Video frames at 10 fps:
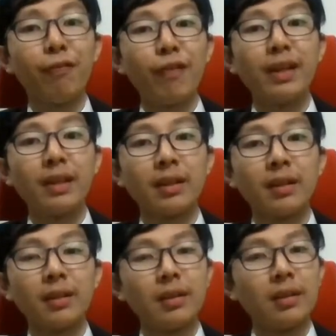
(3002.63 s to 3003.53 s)
fun.
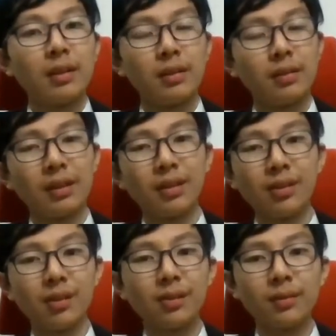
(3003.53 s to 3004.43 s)

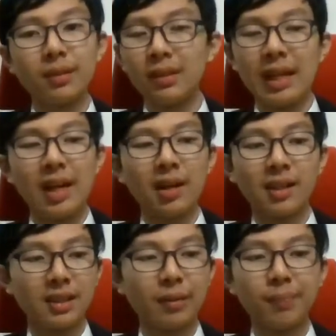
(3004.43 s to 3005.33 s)
Also, there are
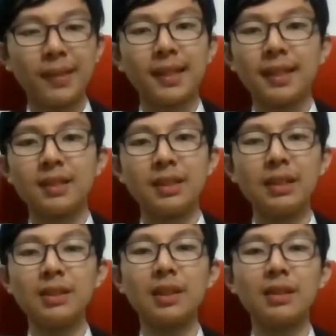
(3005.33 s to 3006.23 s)
some
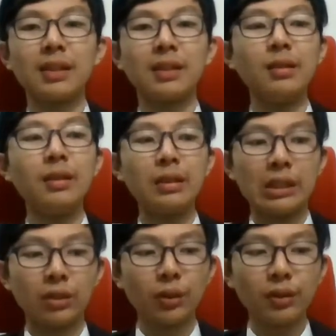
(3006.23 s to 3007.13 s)
scenes that can
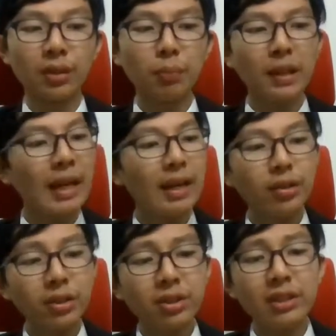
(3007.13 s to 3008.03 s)
ruined. But I
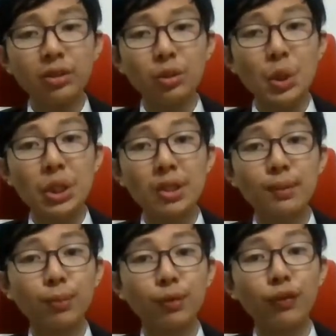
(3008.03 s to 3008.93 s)
really enjoyed
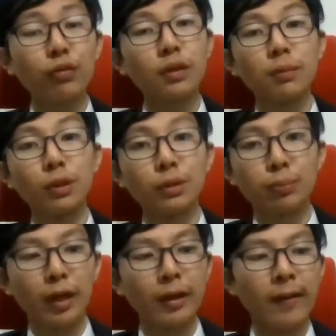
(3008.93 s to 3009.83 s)
this movie for the most
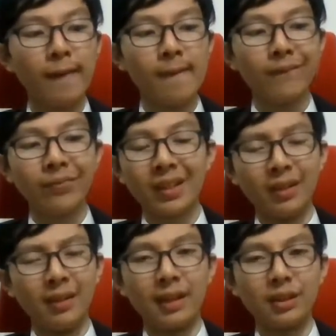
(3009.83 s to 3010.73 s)
part.
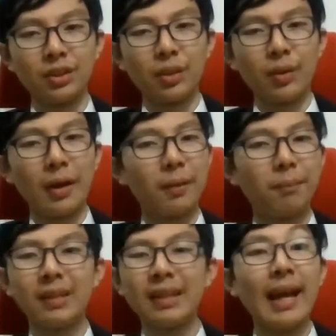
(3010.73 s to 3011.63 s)
And so,
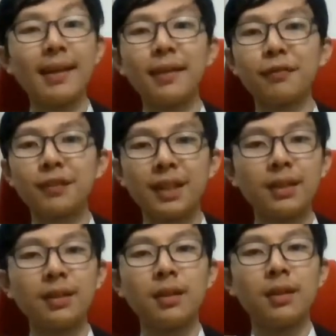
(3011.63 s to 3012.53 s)
um, 9 out of
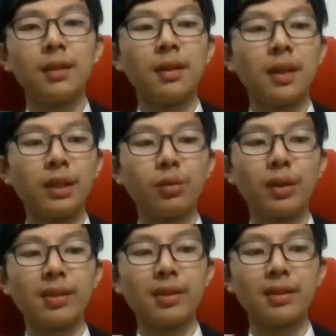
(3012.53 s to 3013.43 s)
10. And do I
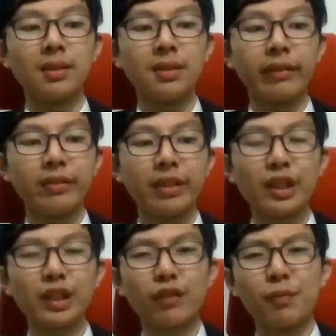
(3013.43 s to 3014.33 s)
think it deserves the
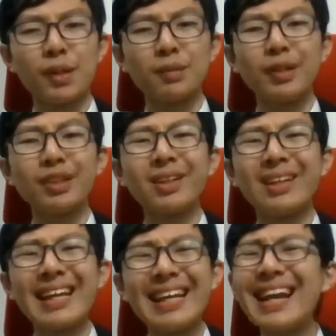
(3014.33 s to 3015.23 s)
Oscar for Best Picture?
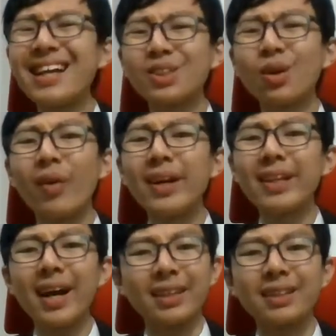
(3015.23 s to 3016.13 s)
Yeah, sure,
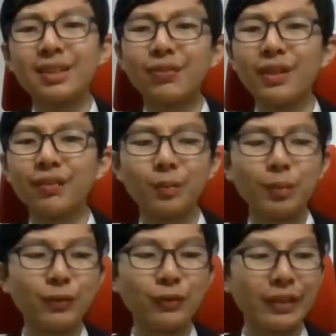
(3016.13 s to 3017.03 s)
why not? It's a very fun
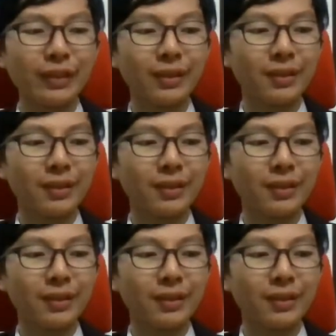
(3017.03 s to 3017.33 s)
movie.